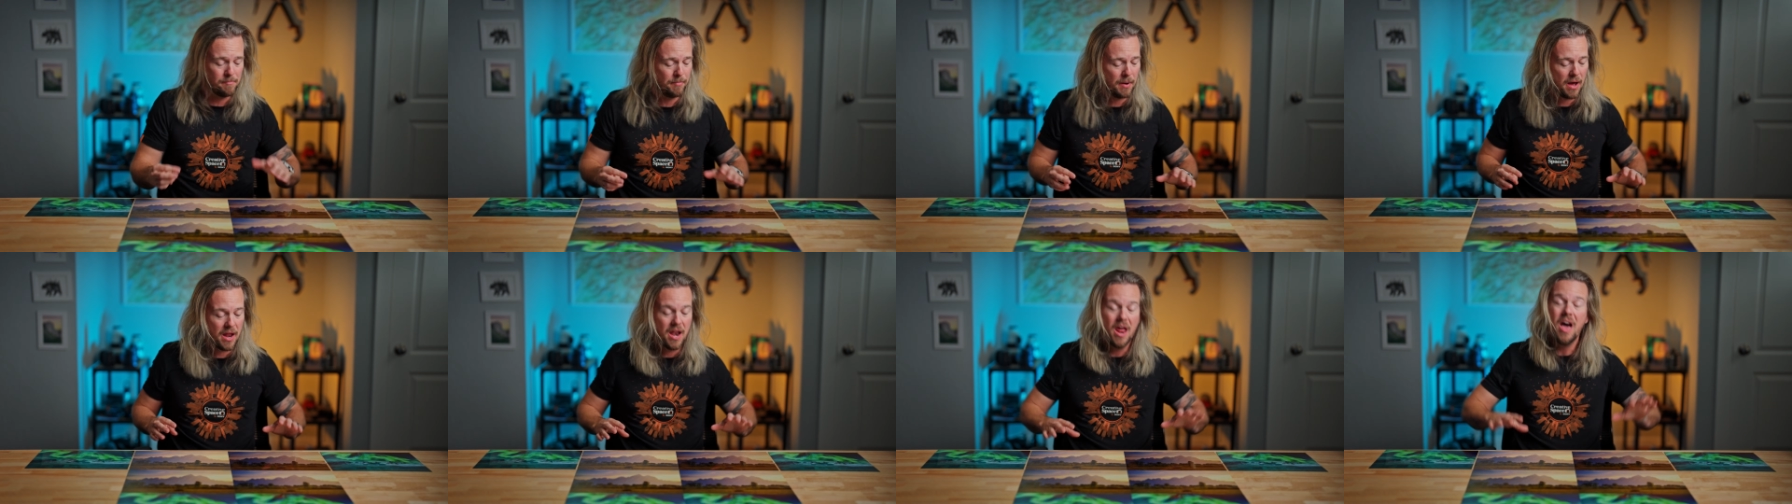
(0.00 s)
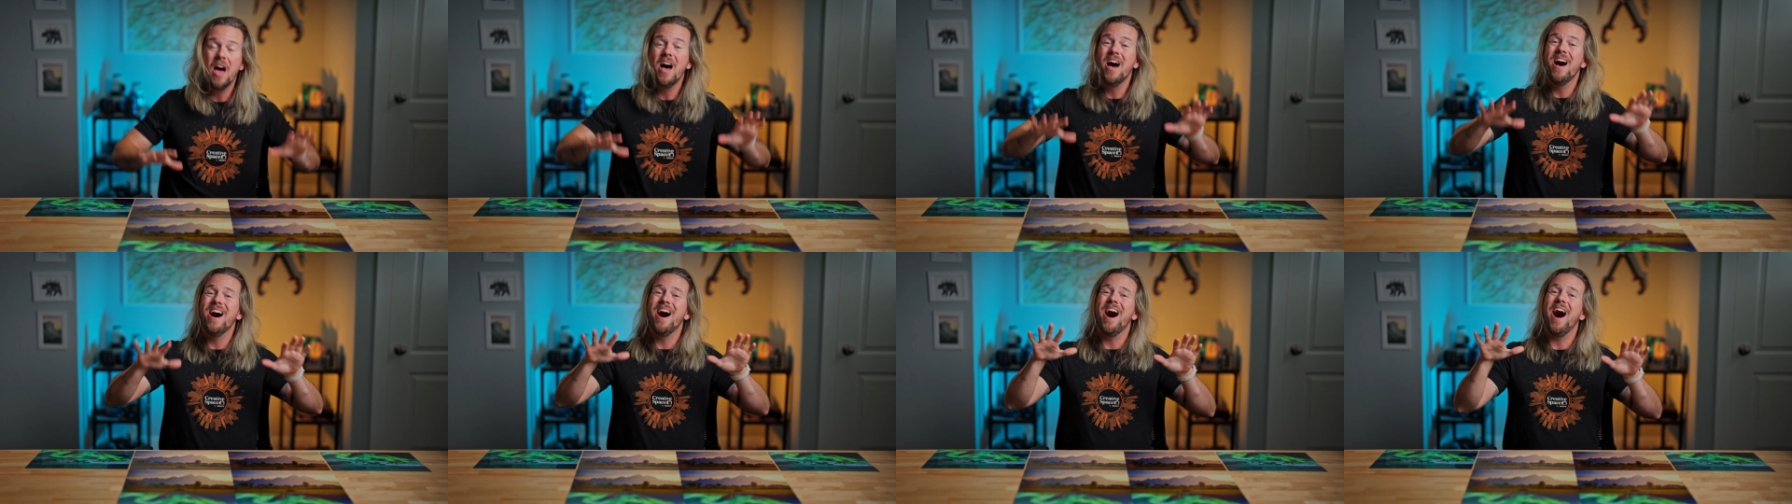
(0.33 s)
but
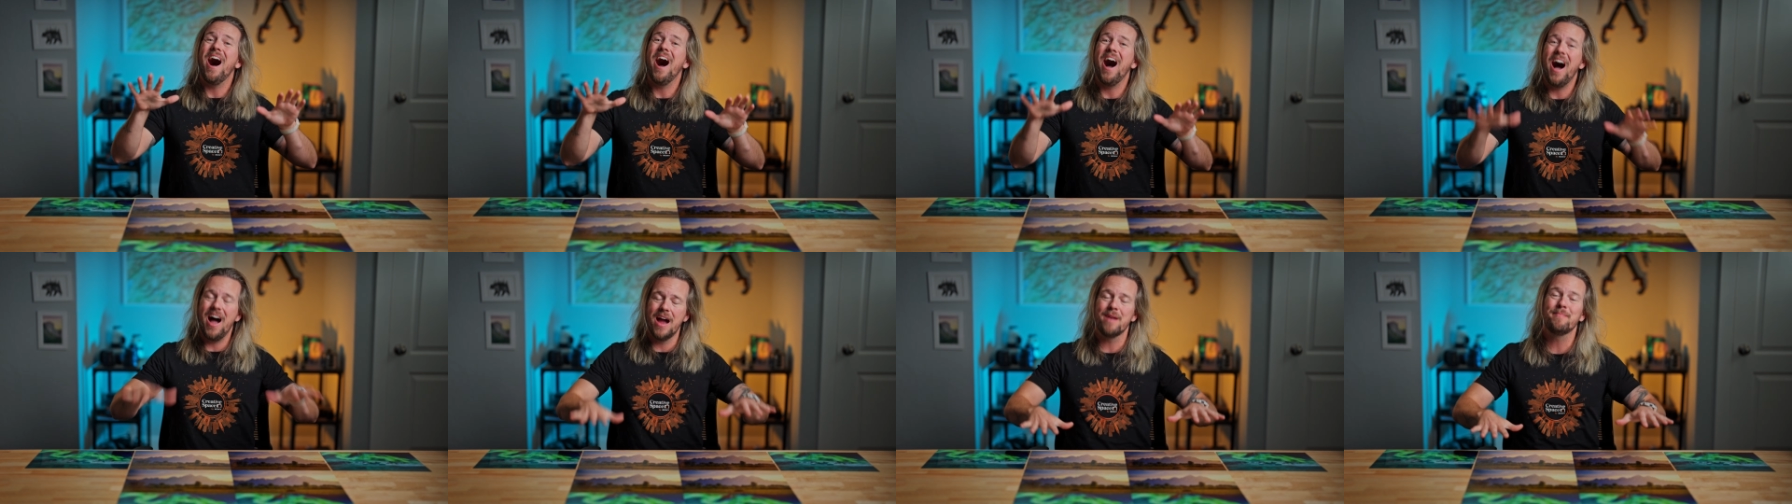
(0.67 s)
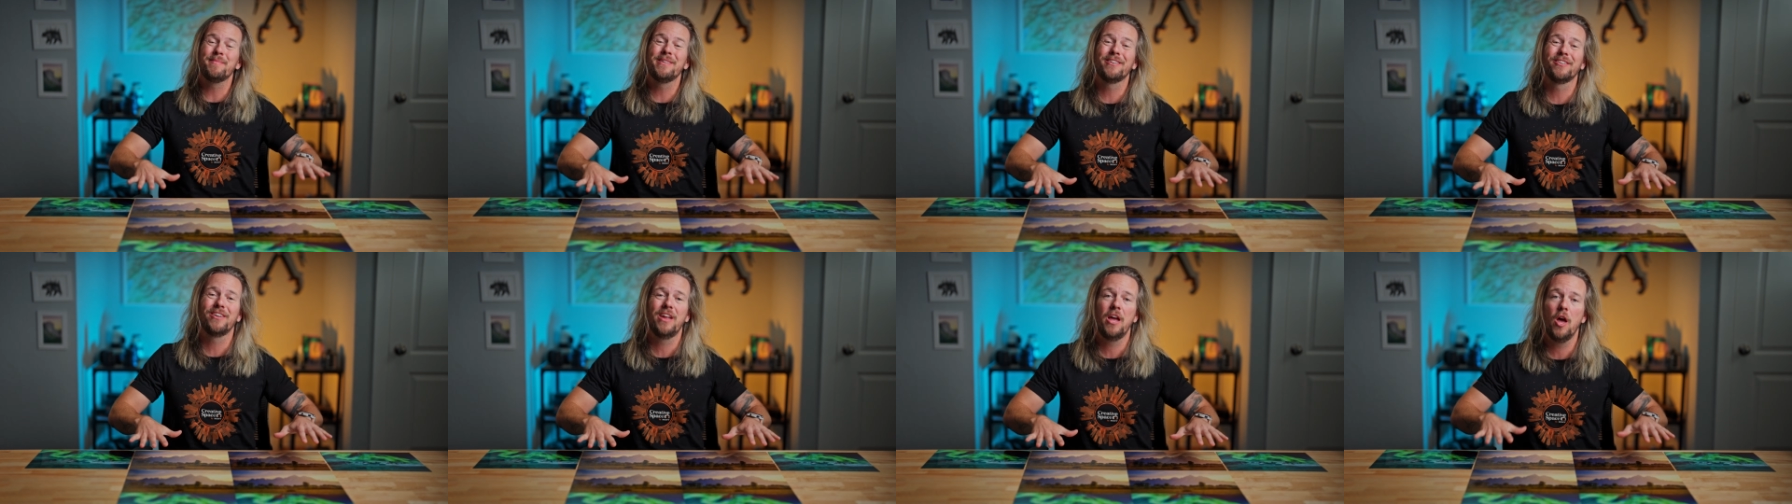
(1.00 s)
I'm
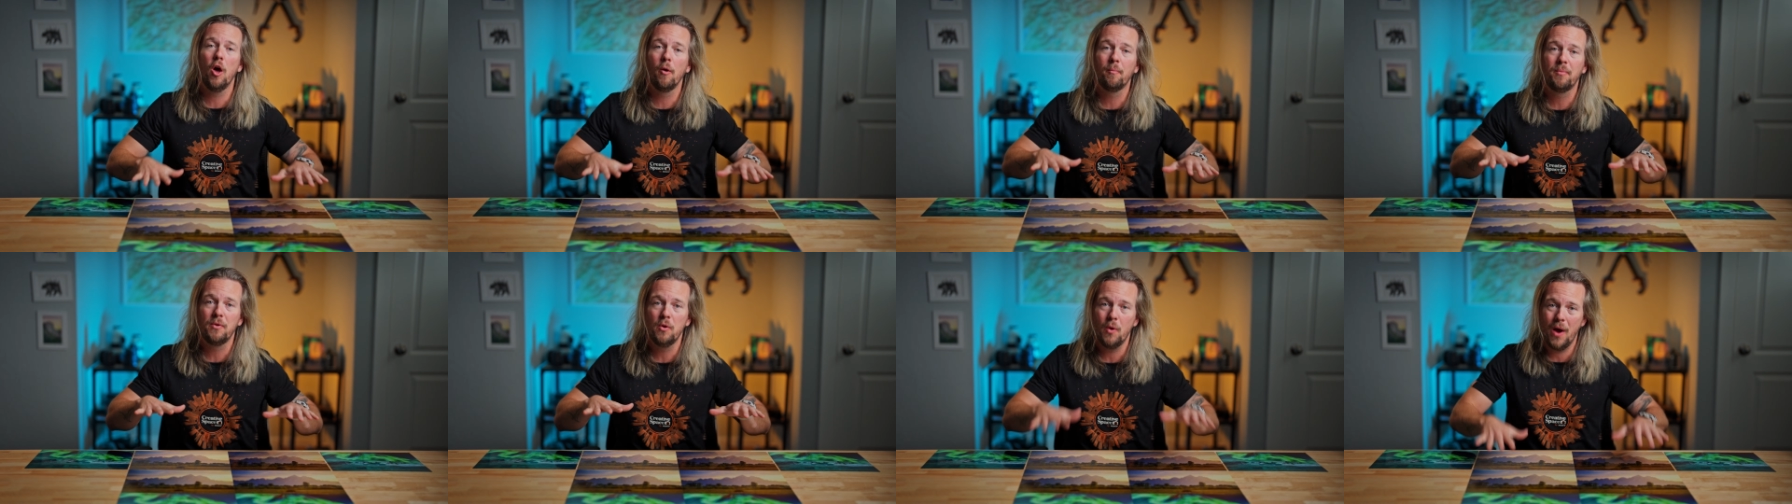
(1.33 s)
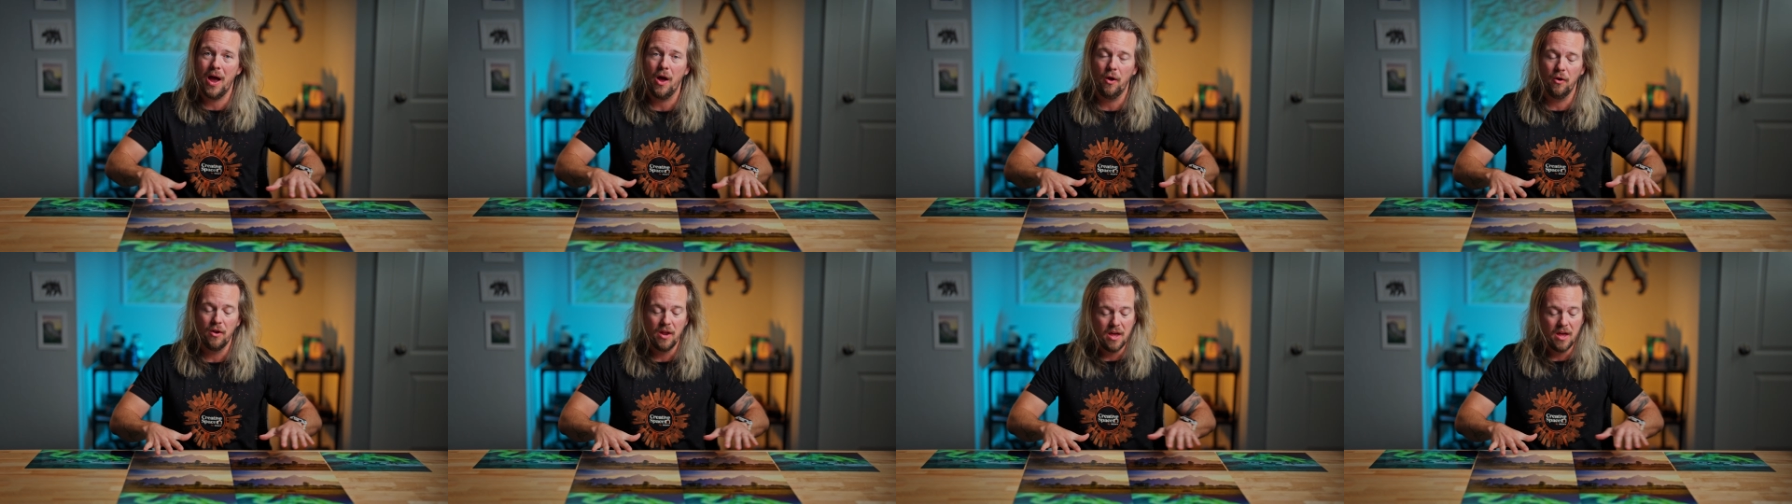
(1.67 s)
here to help you out.